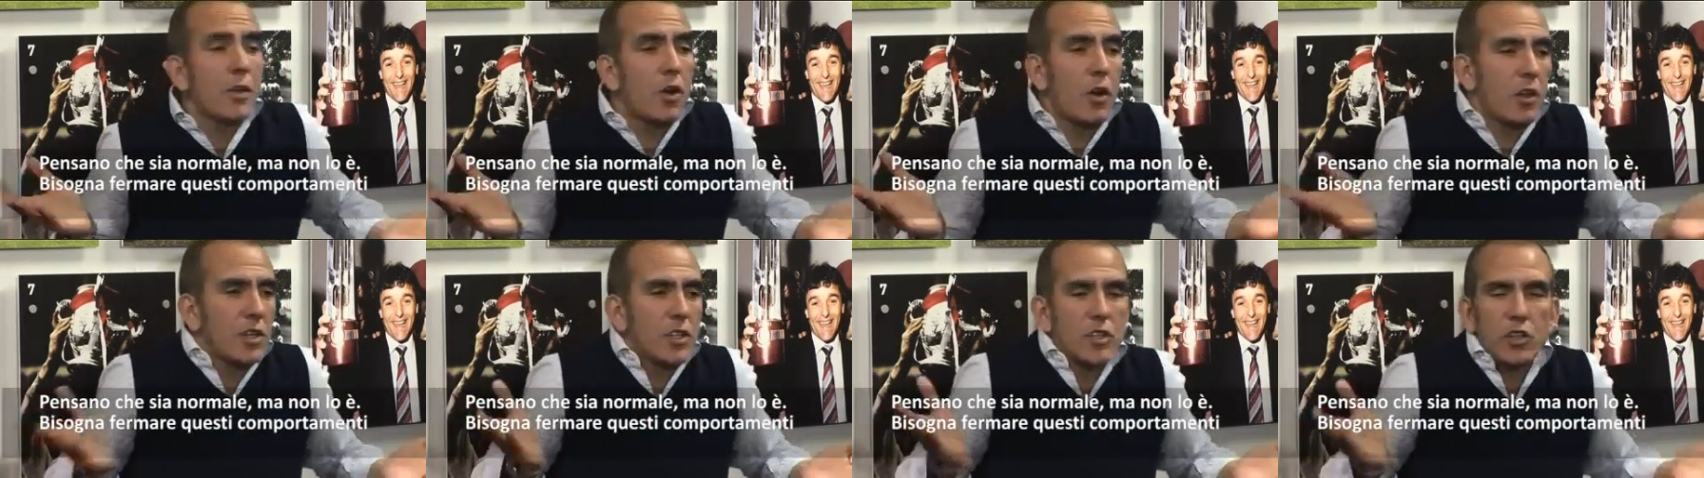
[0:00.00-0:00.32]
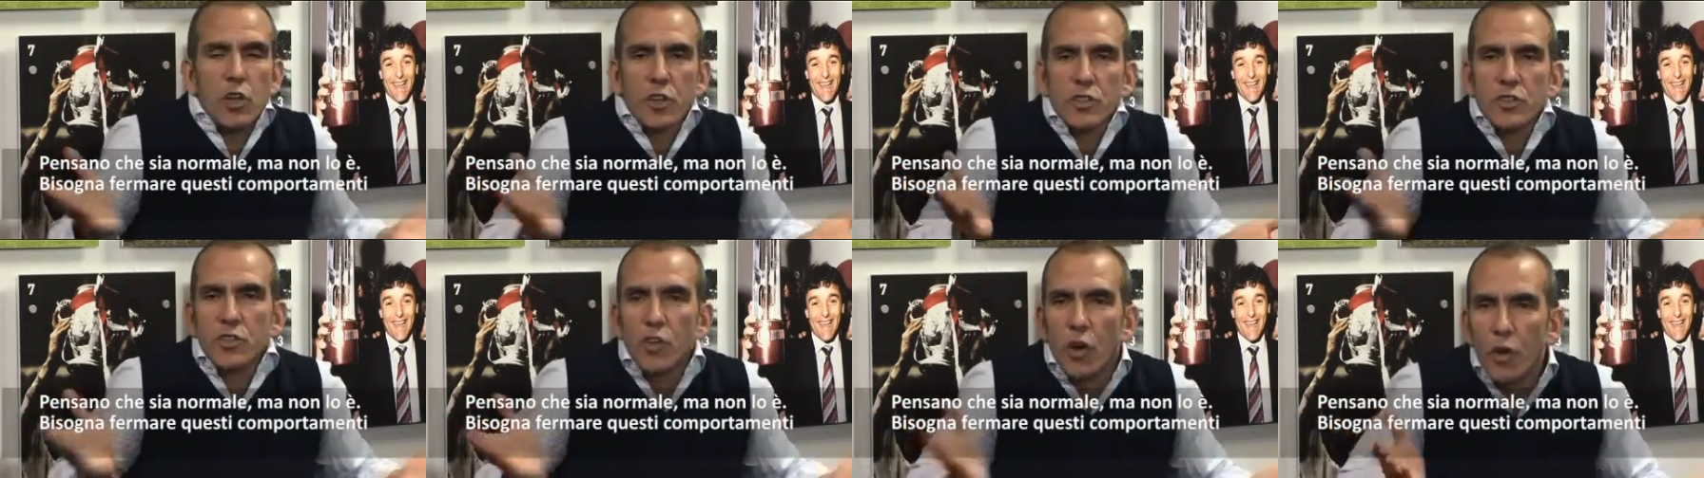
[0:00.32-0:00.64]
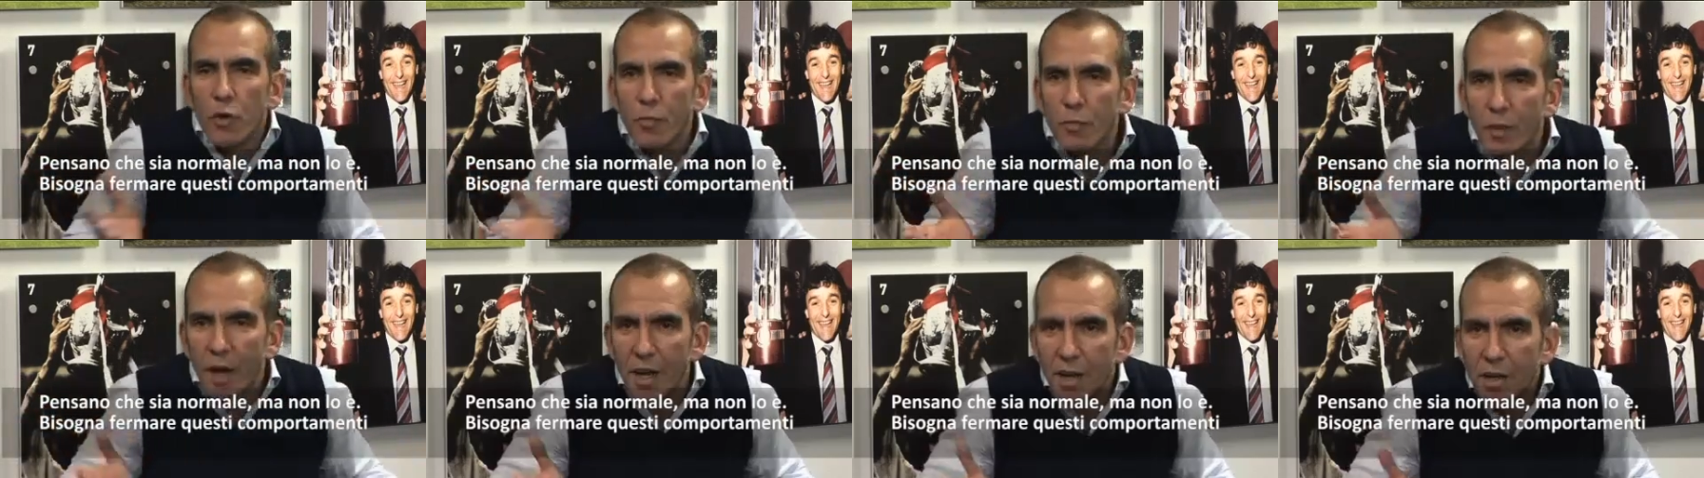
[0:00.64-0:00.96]
No, it's not
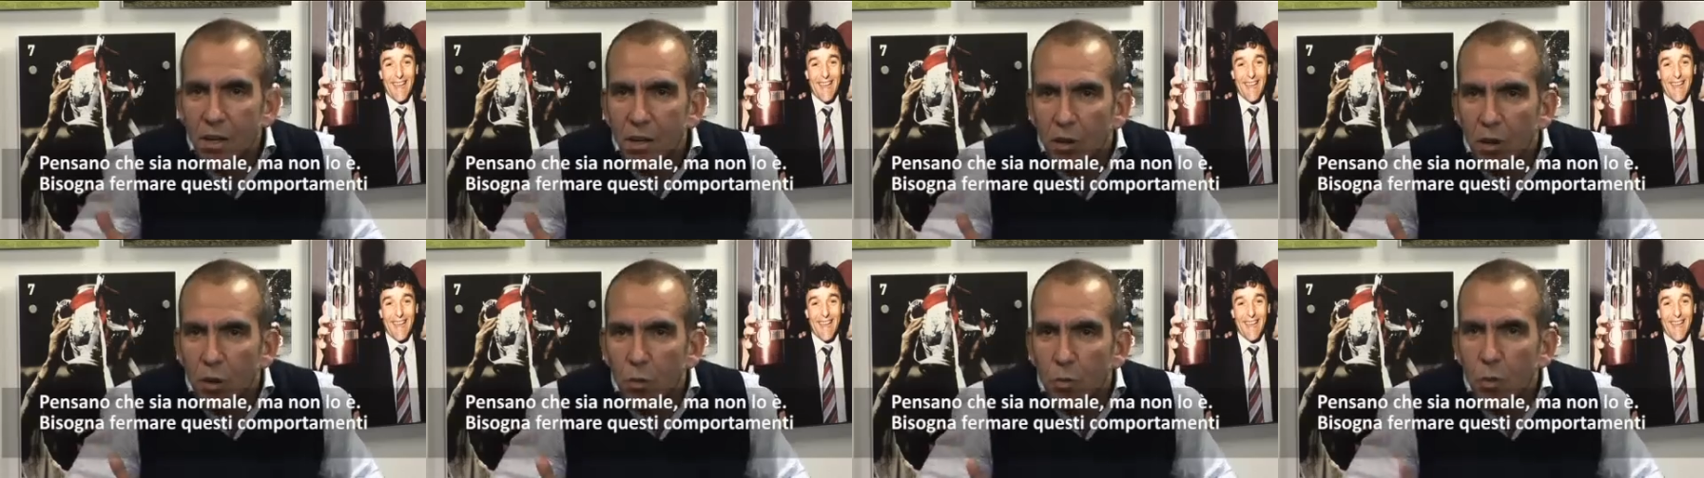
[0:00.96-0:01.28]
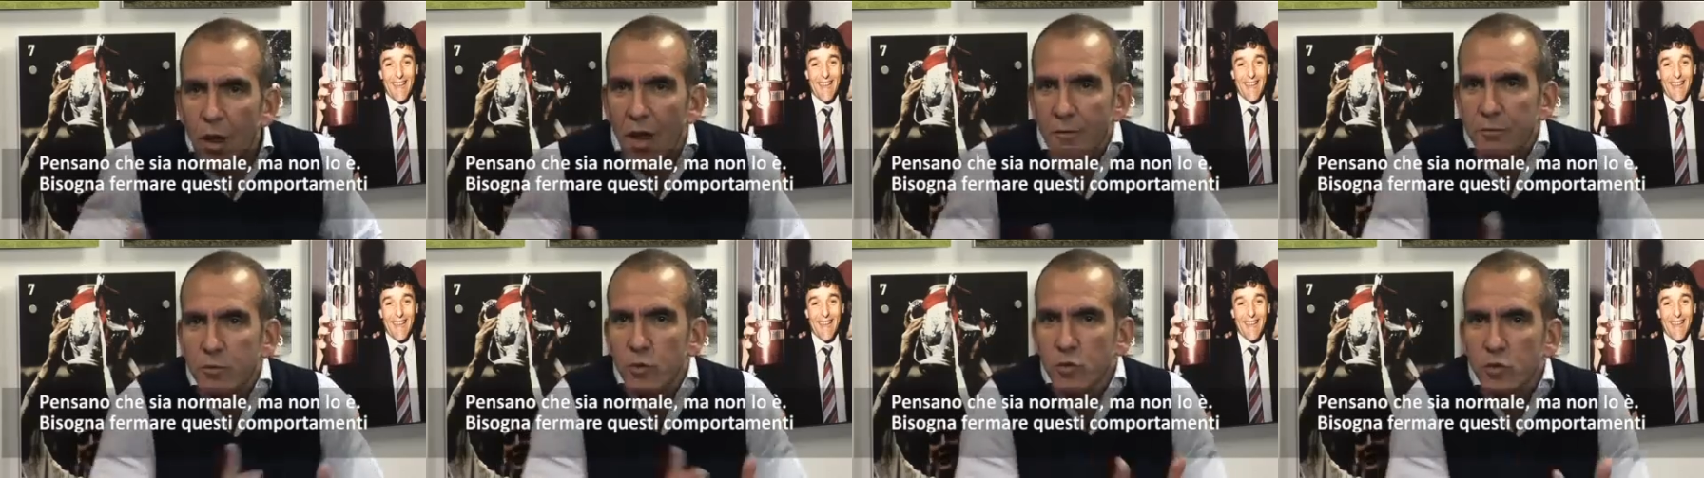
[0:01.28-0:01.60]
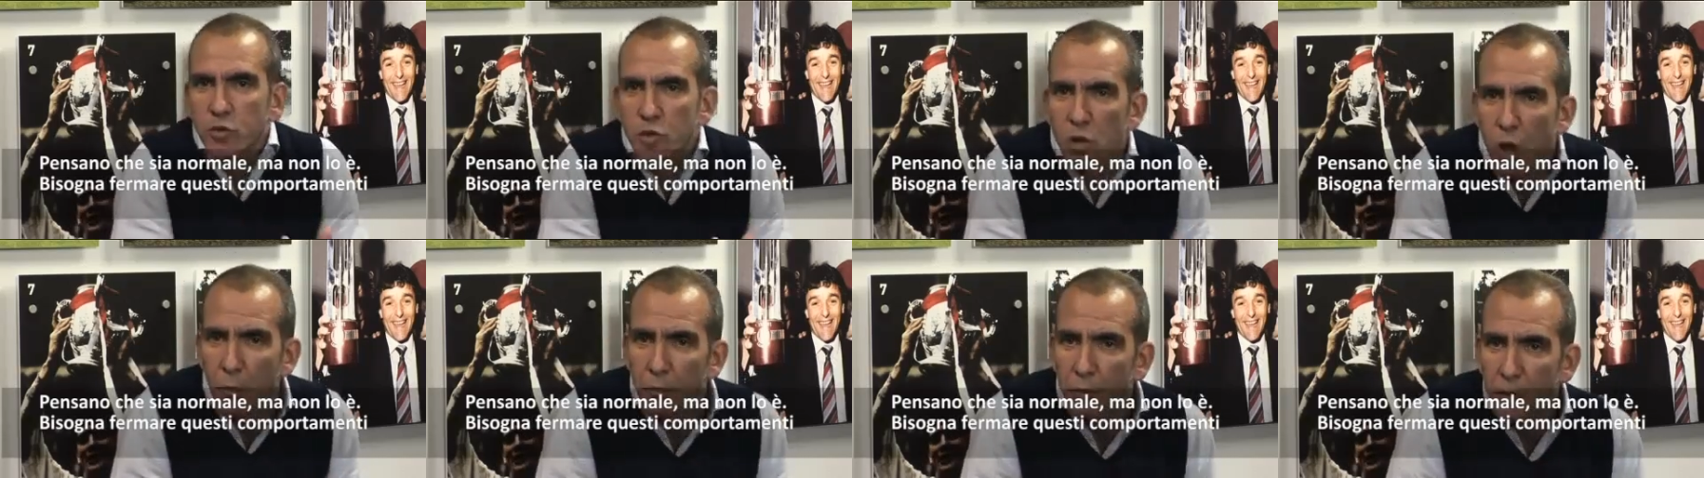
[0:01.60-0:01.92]
normal, you know. We have to
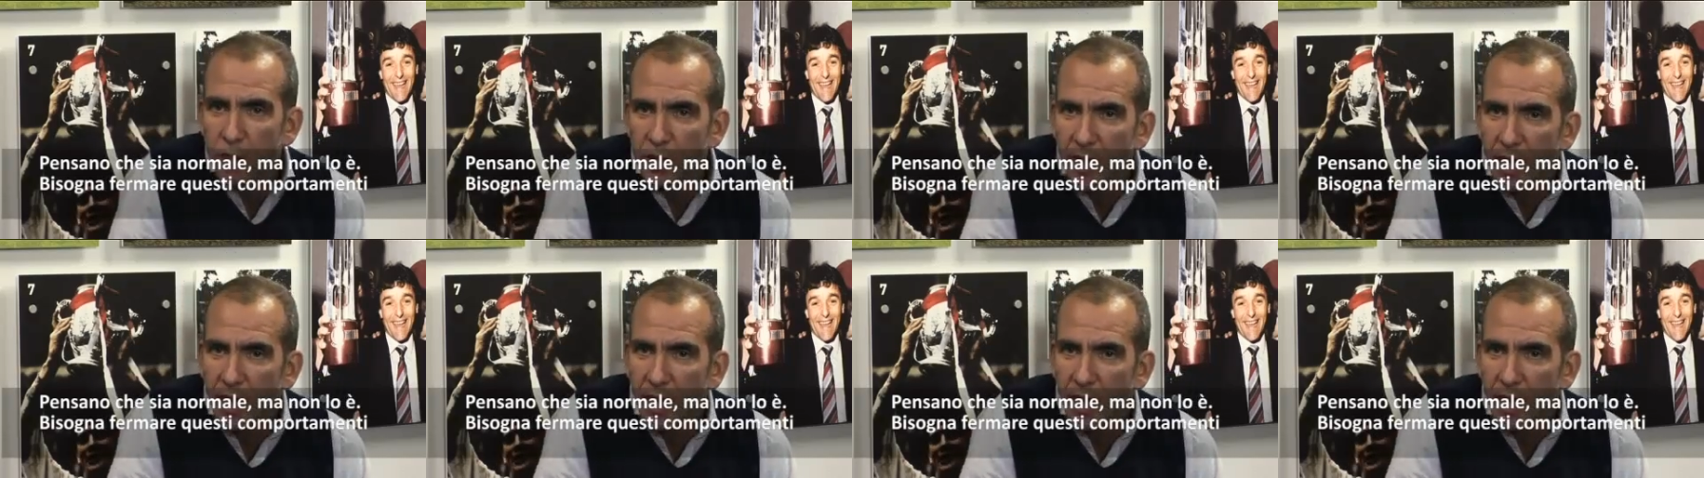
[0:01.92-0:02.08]
stop